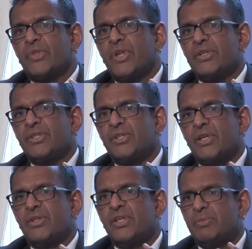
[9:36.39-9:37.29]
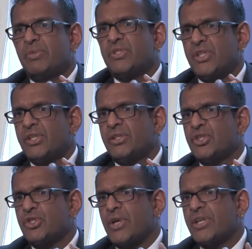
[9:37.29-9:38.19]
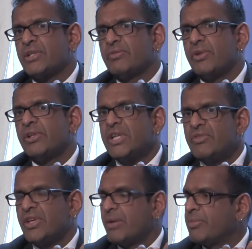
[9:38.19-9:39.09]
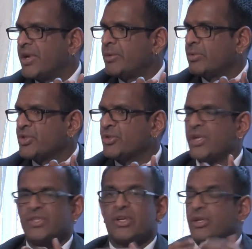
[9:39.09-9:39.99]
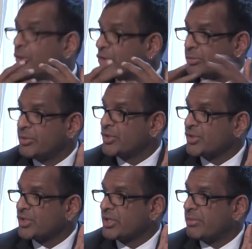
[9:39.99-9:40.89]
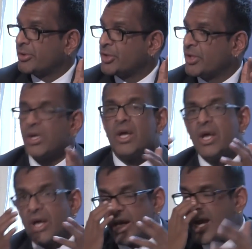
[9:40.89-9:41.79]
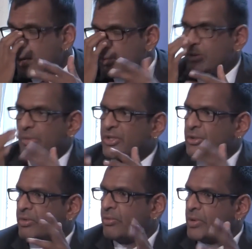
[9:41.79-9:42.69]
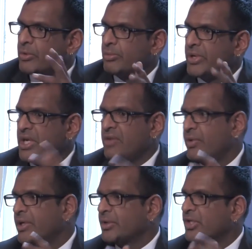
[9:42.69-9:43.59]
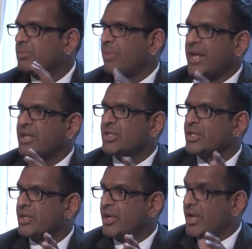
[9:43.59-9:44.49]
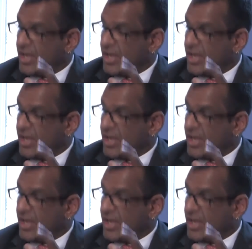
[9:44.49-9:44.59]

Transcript: That is to say, this particular strand of the Leave campaign will stress our contributions to the budget and how much better off we would be if we could spend